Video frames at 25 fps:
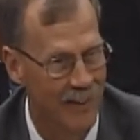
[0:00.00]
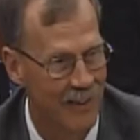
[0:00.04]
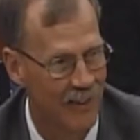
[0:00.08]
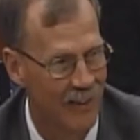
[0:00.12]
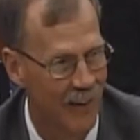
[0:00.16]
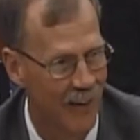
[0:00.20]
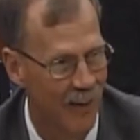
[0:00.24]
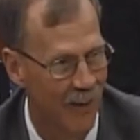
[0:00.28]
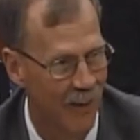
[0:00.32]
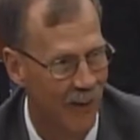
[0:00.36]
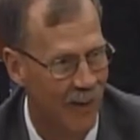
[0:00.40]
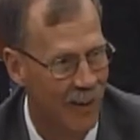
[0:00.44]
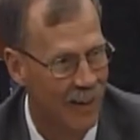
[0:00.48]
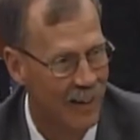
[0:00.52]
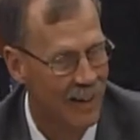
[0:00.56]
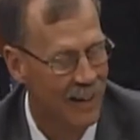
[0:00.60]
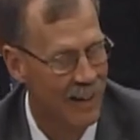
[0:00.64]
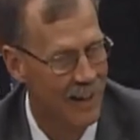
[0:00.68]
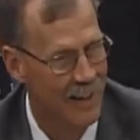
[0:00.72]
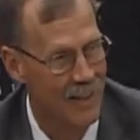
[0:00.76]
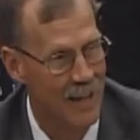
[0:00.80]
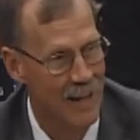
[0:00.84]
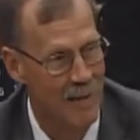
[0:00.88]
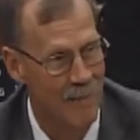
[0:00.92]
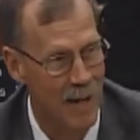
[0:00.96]
So
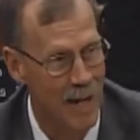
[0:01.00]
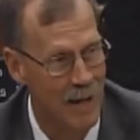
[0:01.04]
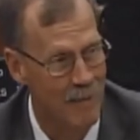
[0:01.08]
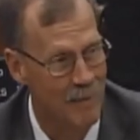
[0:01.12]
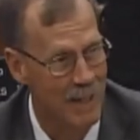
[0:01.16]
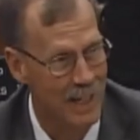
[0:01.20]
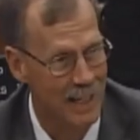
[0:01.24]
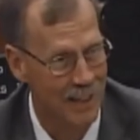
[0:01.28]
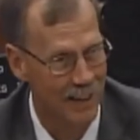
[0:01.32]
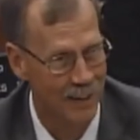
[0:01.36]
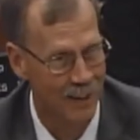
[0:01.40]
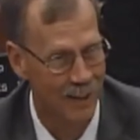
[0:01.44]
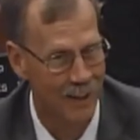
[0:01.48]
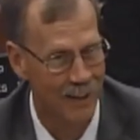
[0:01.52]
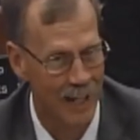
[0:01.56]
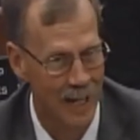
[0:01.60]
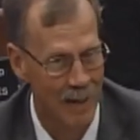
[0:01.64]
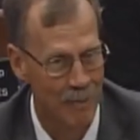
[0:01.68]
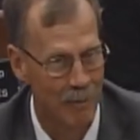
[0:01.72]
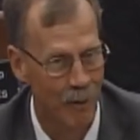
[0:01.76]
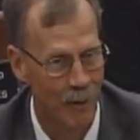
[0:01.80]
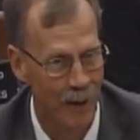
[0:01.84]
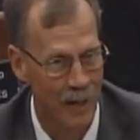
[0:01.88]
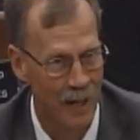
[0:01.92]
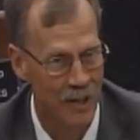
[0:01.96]
they may be in
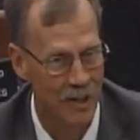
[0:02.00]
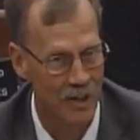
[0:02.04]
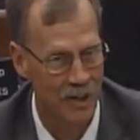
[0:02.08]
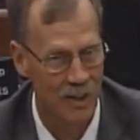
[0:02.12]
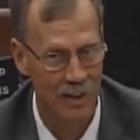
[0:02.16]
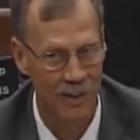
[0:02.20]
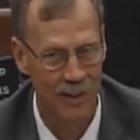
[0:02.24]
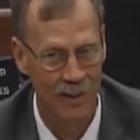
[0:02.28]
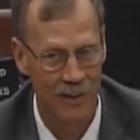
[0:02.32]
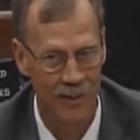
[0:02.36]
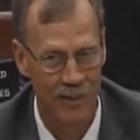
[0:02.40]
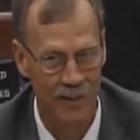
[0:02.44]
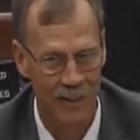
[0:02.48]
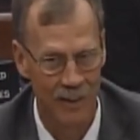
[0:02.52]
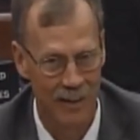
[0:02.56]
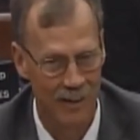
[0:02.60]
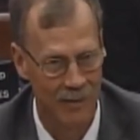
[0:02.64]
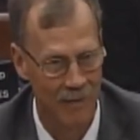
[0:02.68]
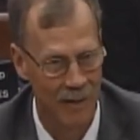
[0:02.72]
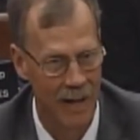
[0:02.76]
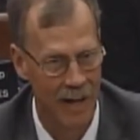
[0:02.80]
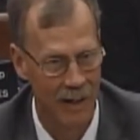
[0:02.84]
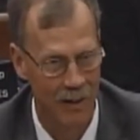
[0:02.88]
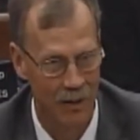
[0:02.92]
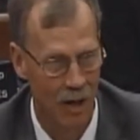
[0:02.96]
collaborations, in
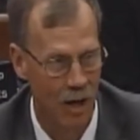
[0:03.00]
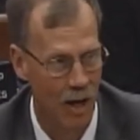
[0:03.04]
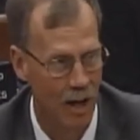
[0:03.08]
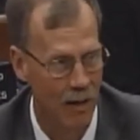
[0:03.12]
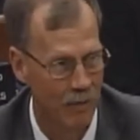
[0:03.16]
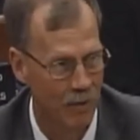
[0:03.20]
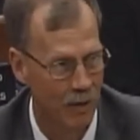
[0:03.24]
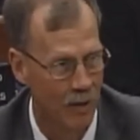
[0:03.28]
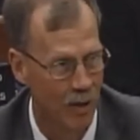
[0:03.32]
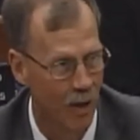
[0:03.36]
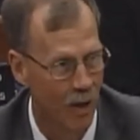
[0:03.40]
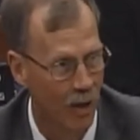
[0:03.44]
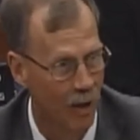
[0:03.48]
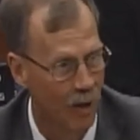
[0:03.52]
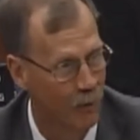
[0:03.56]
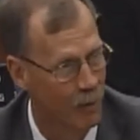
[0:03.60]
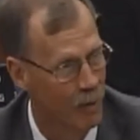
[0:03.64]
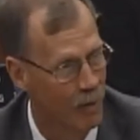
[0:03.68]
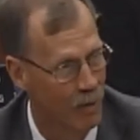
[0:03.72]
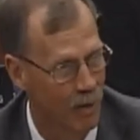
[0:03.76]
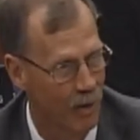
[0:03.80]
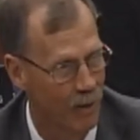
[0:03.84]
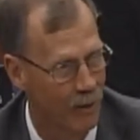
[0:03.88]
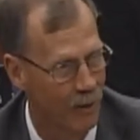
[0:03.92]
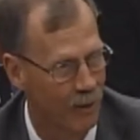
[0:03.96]
fact, often are,
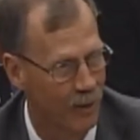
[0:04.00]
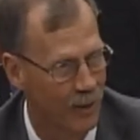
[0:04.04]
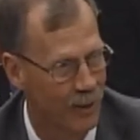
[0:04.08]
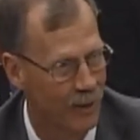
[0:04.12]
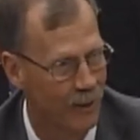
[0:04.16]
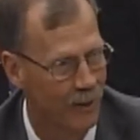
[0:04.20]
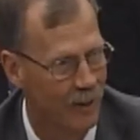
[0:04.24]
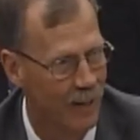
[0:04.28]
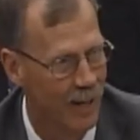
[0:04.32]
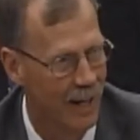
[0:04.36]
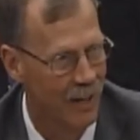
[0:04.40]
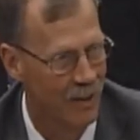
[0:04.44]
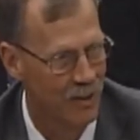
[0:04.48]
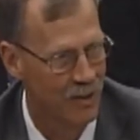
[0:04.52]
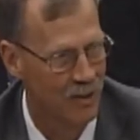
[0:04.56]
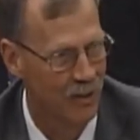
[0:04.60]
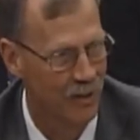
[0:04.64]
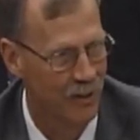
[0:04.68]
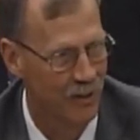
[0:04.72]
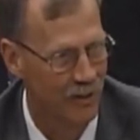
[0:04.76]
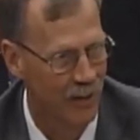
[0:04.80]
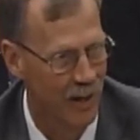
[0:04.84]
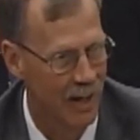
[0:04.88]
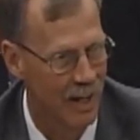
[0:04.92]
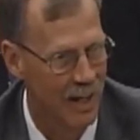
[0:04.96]
with other
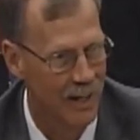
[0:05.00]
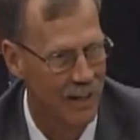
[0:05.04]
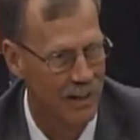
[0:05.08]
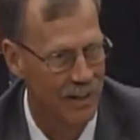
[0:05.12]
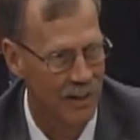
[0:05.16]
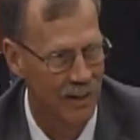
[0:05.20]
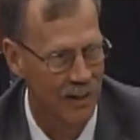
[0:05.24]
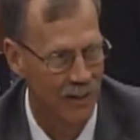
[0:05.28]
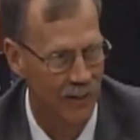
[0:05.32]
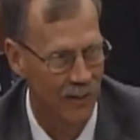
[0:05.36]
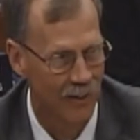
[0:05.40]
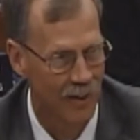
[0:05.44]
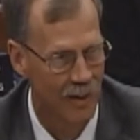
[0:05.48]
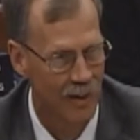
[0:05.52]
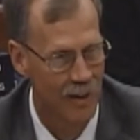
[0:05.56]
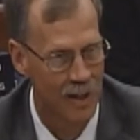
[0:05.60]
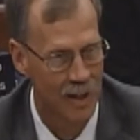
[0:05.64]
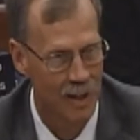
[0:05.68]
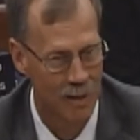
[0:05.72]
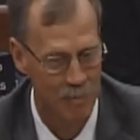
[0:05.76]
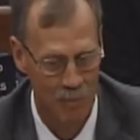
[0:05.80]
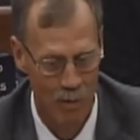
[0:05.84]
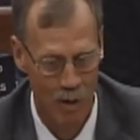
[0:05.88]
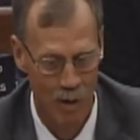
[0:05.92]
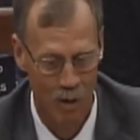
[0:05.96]
international scientists,
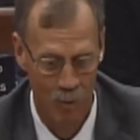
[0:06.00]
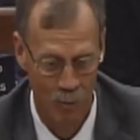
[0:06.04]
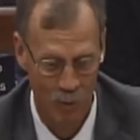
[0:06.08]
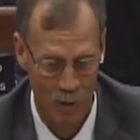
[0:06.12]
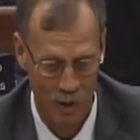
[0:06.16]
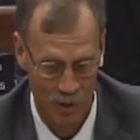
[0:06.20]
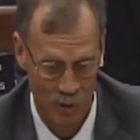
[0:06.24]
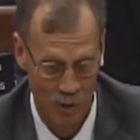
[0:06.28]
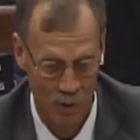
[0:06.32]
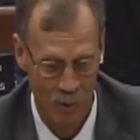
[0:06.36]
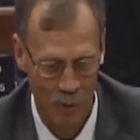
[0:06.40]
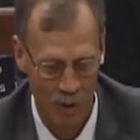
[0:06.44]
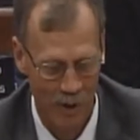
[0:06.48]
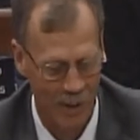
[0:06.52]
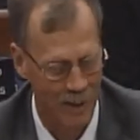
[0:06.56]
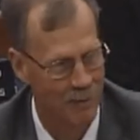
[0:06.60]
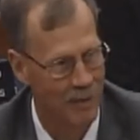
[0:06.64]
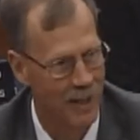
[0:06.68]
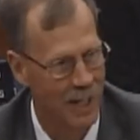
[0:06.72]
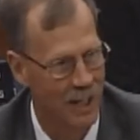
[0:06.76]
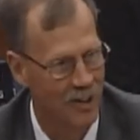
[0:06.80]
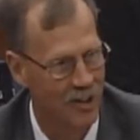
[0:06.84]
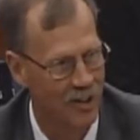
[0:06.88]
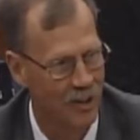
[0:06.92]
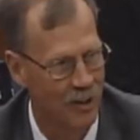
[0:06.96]
but we do want to
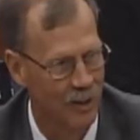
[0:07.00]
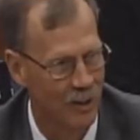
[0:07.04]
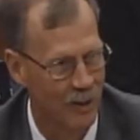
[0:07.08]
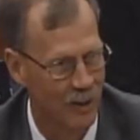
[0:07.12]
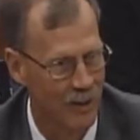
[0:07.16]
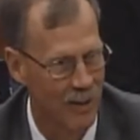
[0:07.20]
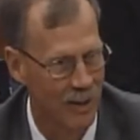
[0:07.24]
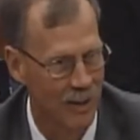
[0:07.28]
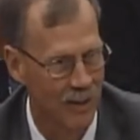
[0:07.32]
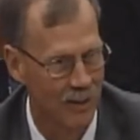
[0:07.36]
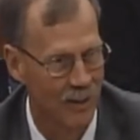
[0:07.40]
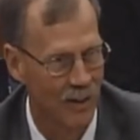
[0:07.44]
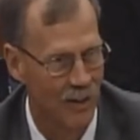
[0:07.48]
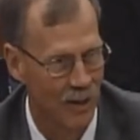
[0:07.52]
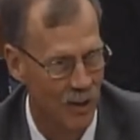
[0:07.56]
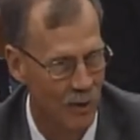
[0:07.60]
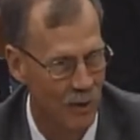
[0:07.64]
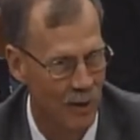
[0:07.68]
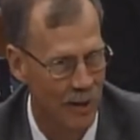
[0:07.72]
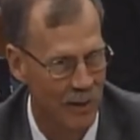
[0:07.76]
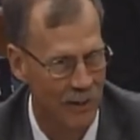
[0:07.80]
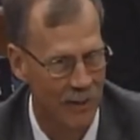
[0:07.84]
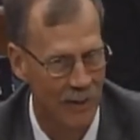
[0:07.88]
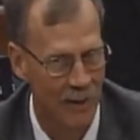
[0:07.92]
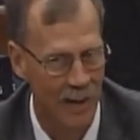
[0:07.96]
make sure that the
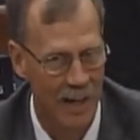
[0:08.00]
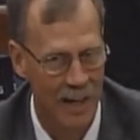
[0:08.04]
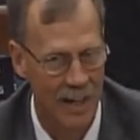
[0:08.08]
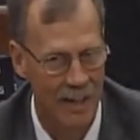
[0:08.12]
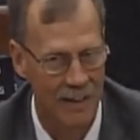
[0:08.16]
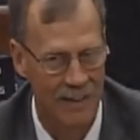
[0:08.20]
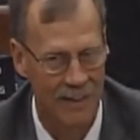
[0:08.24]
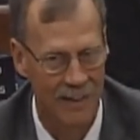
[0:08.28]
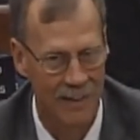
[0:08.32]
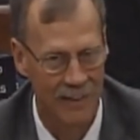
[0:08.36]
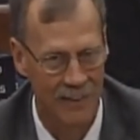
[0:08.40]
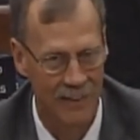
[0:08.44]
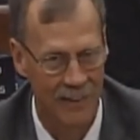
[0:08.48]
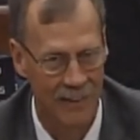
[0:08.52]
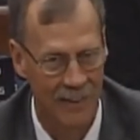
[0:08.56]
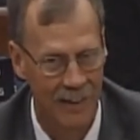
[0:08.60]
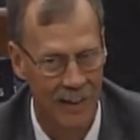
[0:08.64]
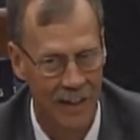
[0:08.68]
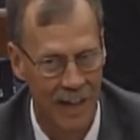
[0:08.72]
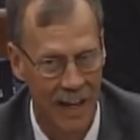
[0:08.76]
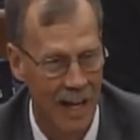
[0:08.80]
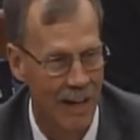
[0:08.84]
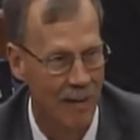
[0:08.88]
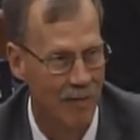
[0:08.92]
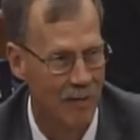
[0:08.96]
U.S. scientists
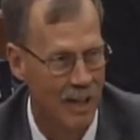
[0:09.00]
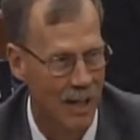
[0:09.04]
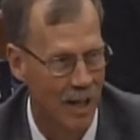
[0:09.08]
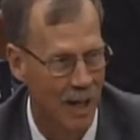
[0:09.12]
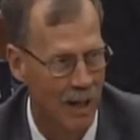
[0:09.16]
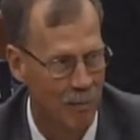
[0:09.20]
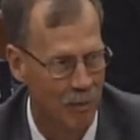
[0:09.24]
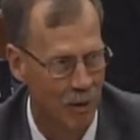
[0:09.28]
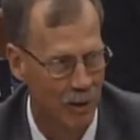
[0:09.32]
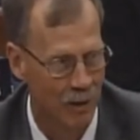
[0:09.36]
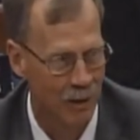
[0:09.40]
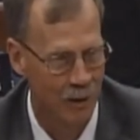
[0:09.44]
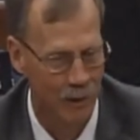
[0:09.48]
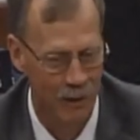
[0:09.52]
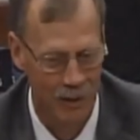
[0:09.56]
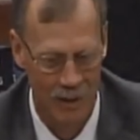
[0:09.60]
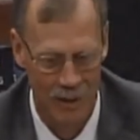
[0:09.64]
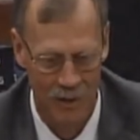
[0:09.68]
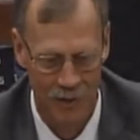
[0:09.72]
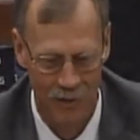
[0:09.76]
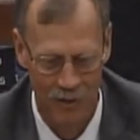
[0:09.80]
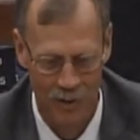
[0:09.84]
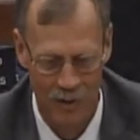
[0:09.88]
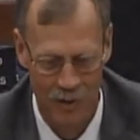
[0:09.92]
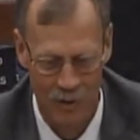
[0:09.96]
have the
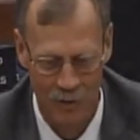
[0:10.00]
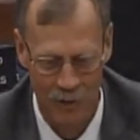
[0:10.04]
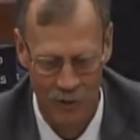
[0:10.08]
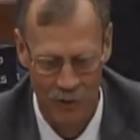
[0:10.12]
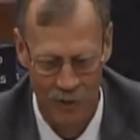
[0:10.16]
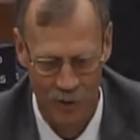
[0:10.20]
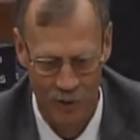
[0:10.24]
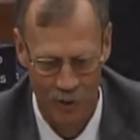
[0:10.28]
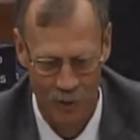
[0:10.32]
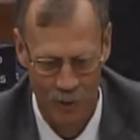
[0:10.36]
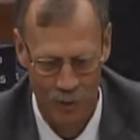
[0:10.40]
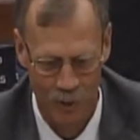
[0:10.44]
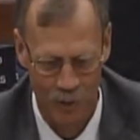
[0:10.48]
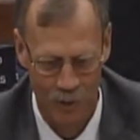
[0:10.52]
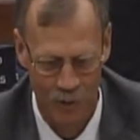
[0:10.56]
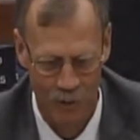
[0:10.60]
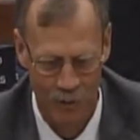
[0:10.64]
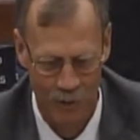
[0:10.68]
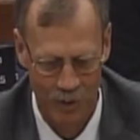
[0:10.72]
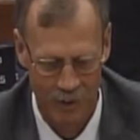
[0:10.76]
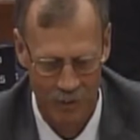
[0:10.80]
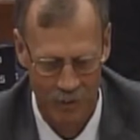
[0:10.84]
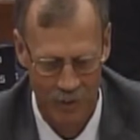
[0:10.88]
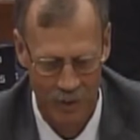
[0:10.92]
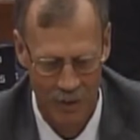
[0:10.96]
opportunities to use the
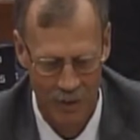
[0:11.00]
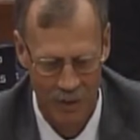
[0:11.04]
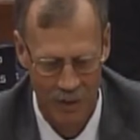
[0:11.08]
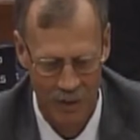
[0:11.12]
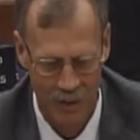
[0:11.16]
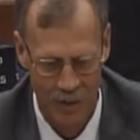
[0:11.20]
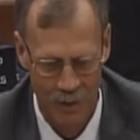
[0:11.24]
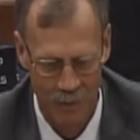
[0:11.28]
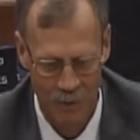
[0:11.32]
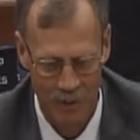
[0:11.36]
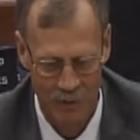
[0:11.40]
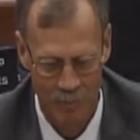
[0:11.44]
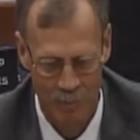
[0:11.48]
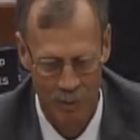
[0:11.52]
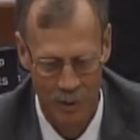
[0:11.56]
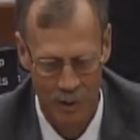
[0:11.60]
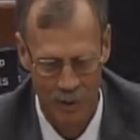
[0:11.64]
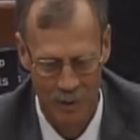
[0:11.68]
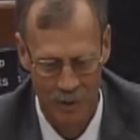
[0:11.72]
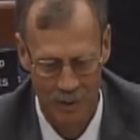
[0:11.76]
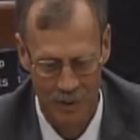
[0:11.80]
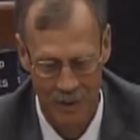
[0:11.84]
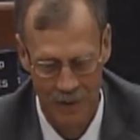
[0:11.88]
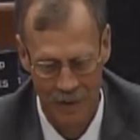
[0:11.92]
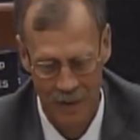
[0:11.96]
tools we've
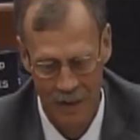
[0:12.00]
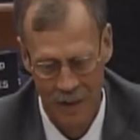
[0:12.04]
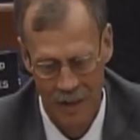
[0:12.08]
built.